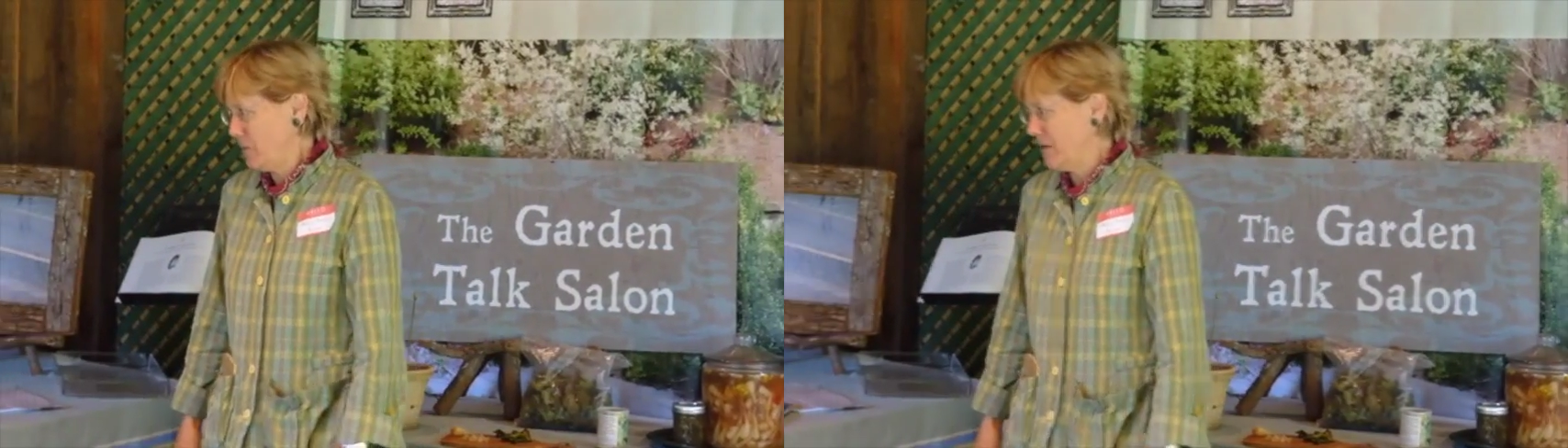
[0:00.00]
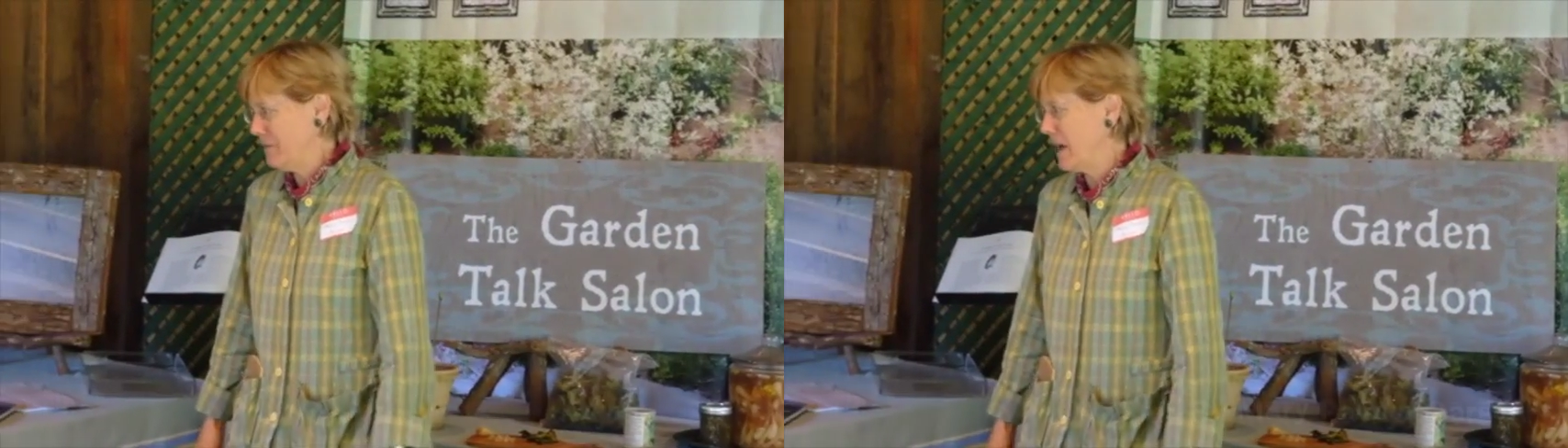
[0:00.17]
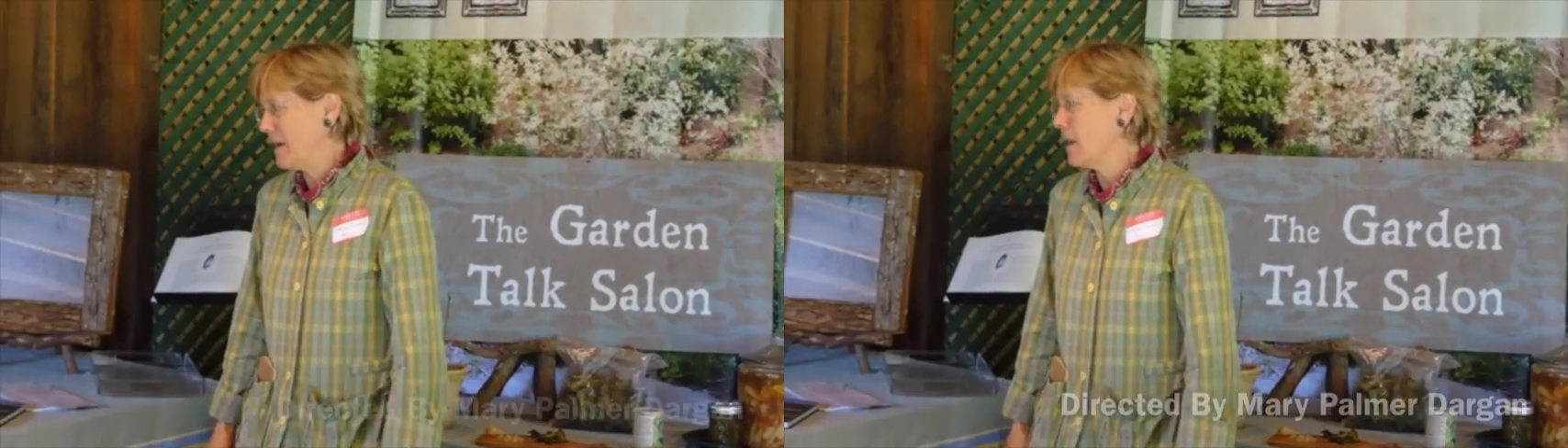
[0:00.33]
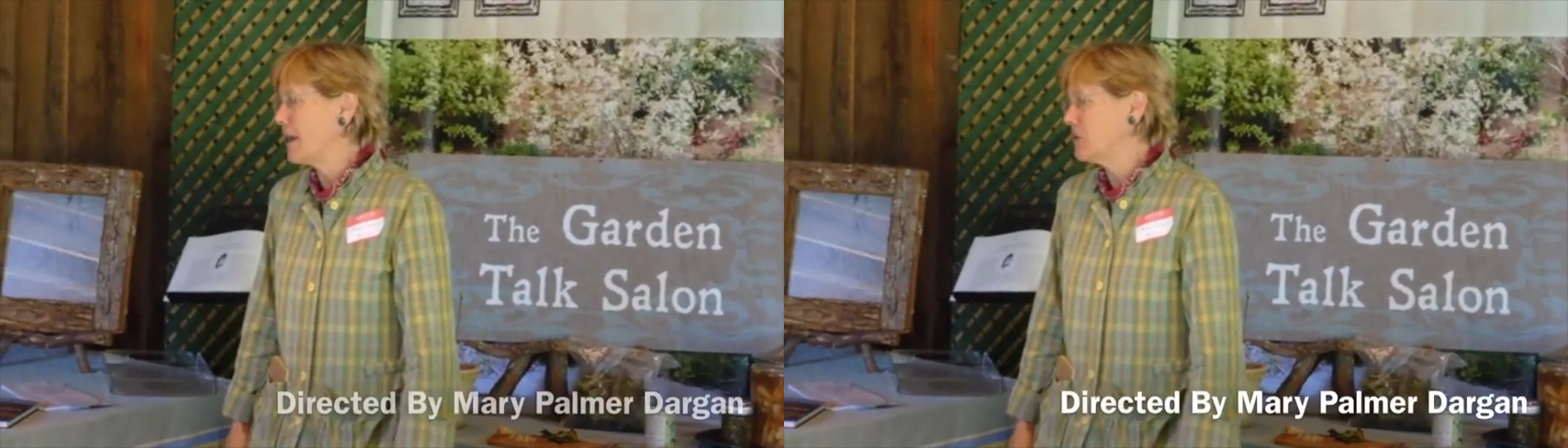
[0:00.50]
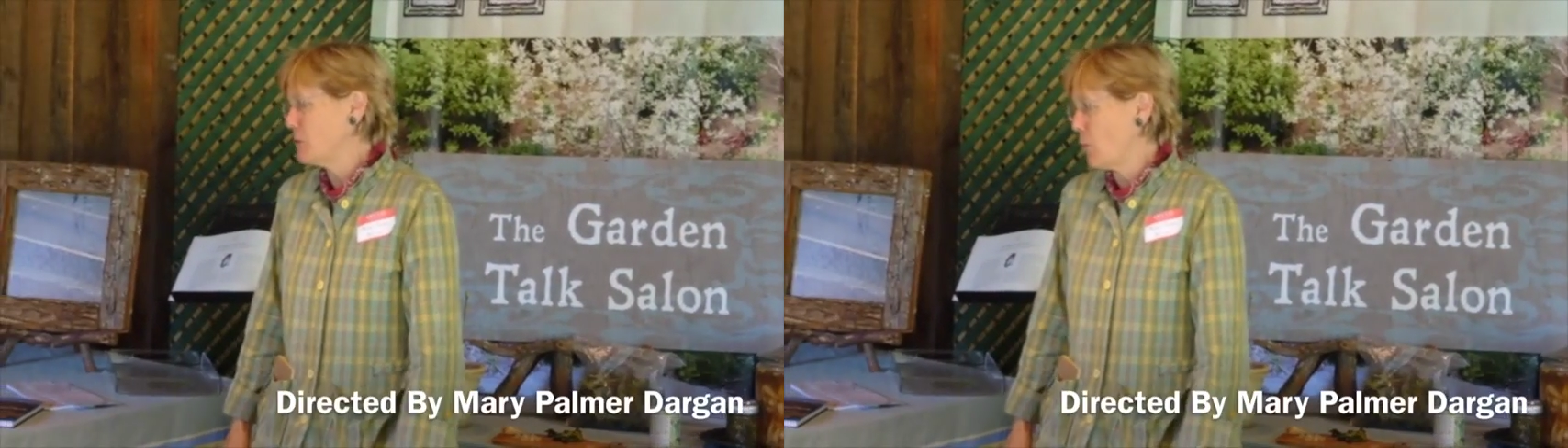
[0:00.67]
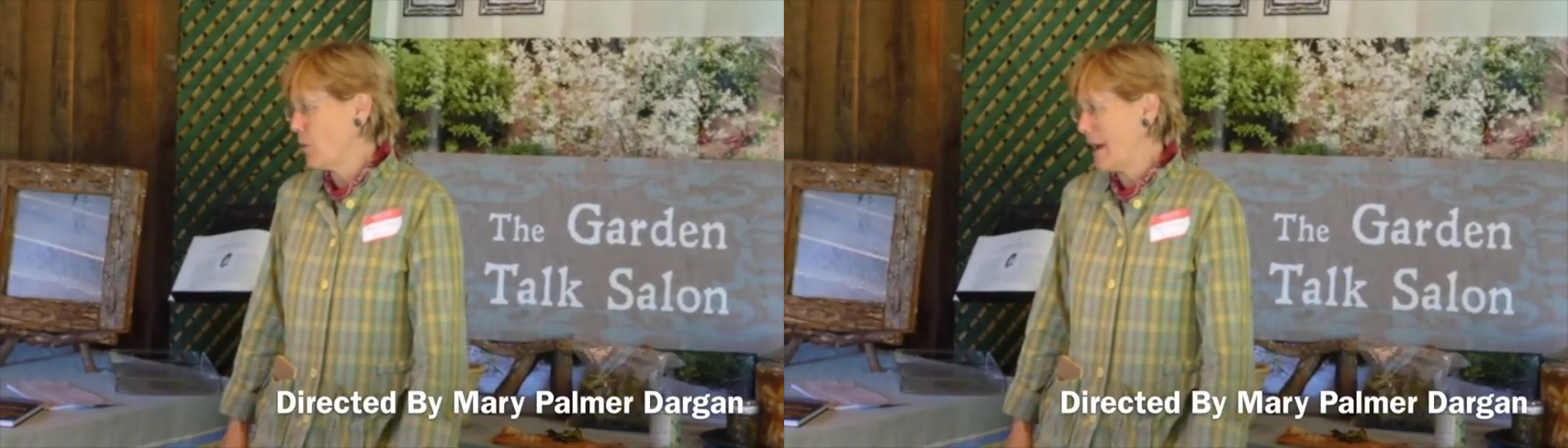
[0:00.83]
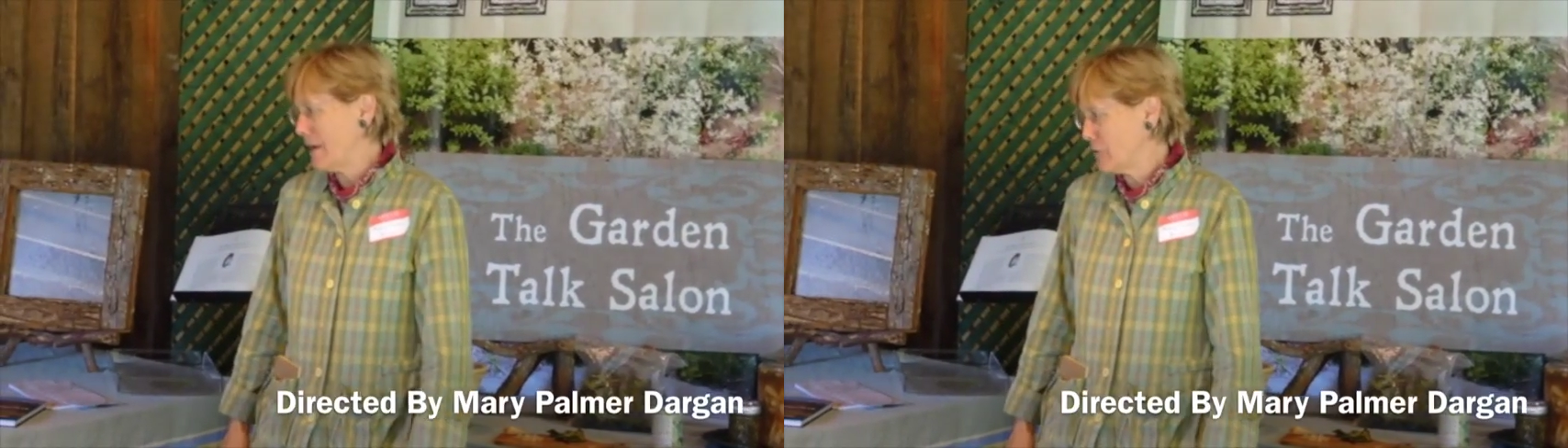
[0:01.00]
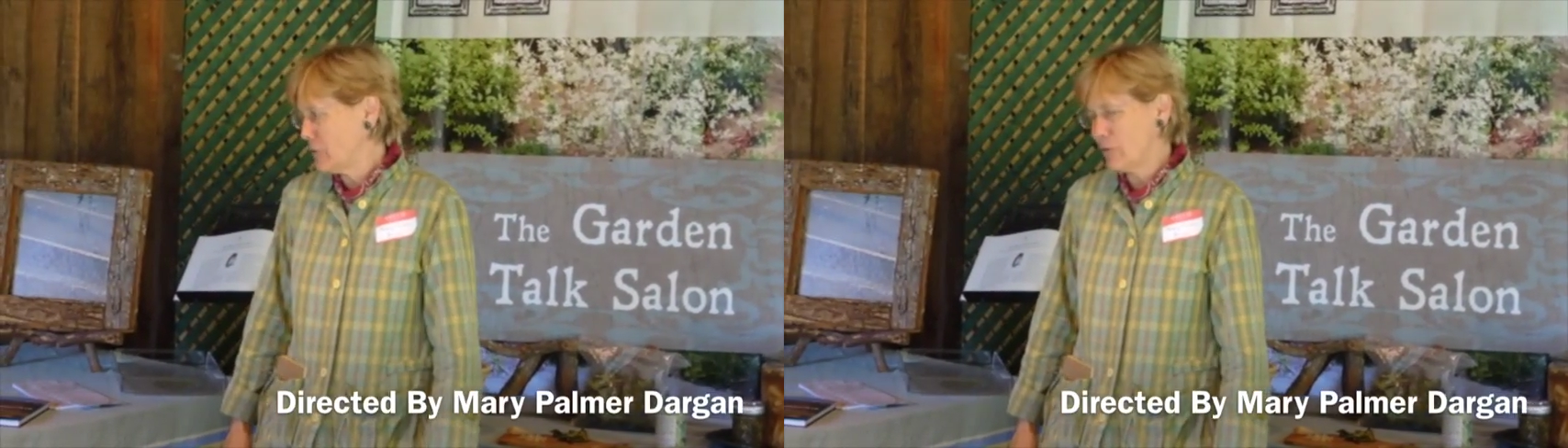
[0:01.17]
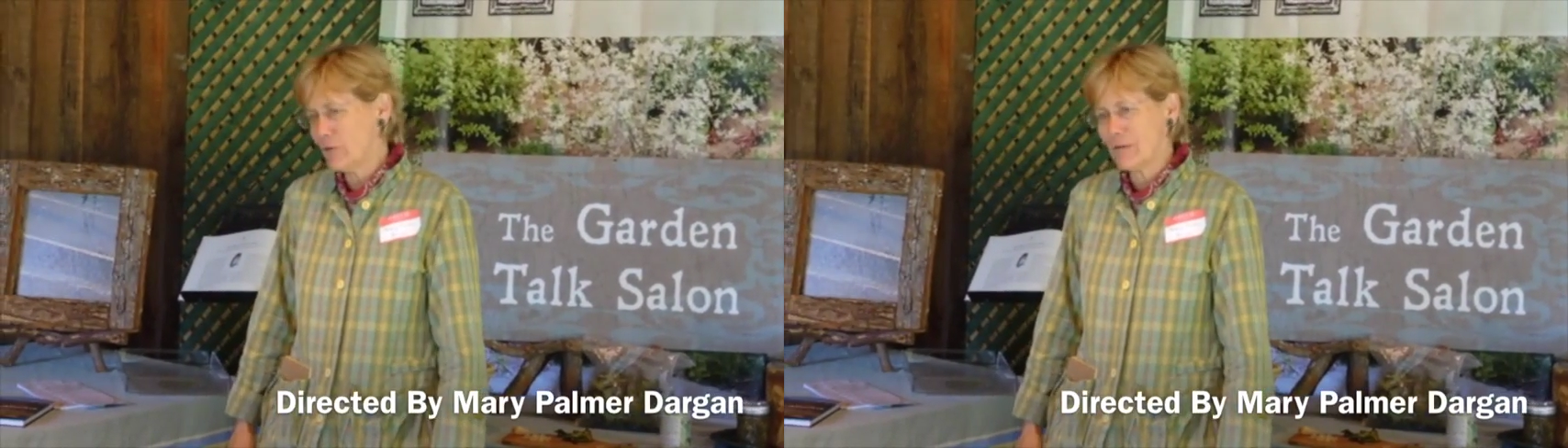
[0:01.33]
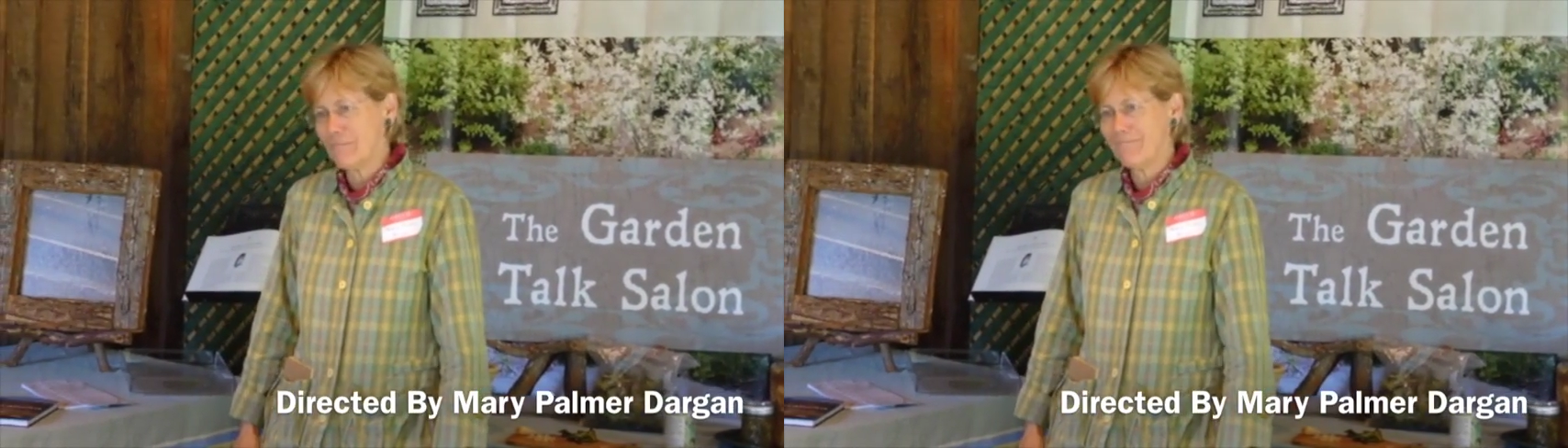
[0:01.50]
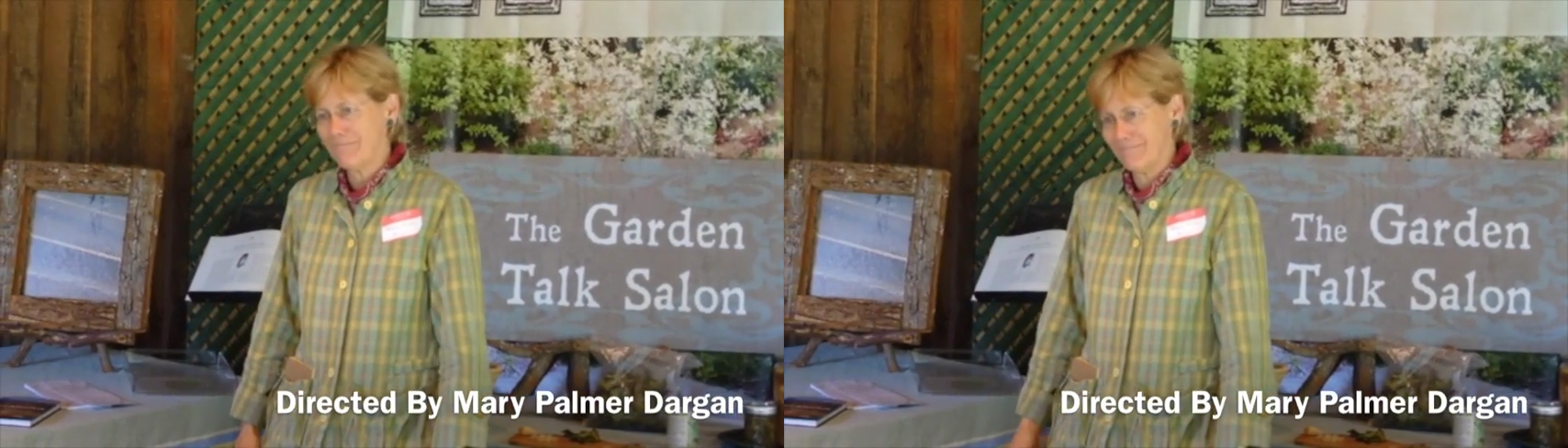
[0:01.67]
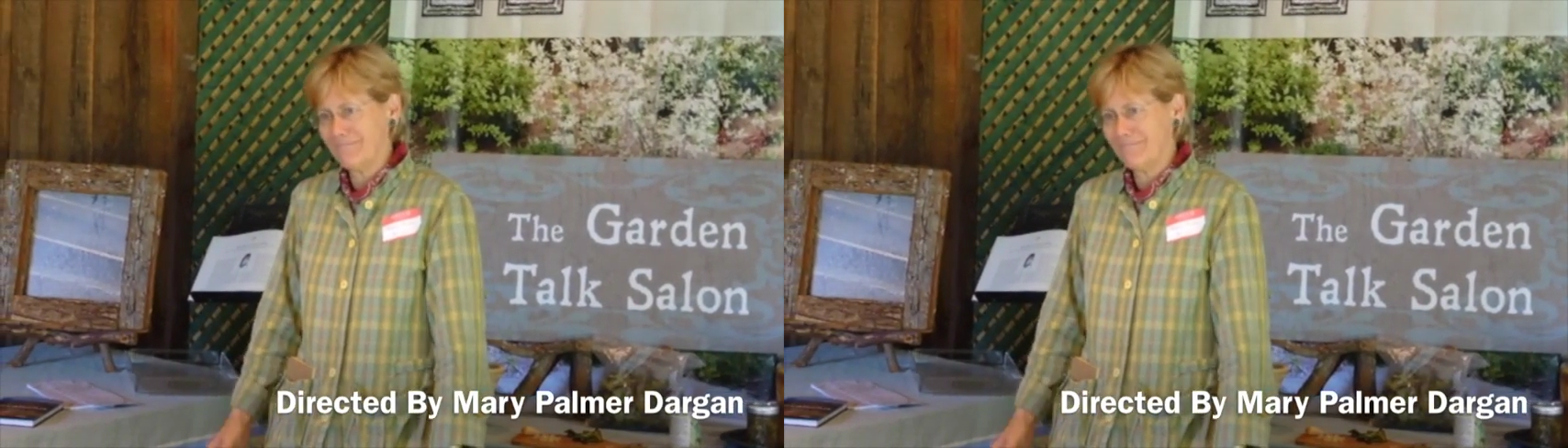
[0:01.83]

We've got lots more answers, and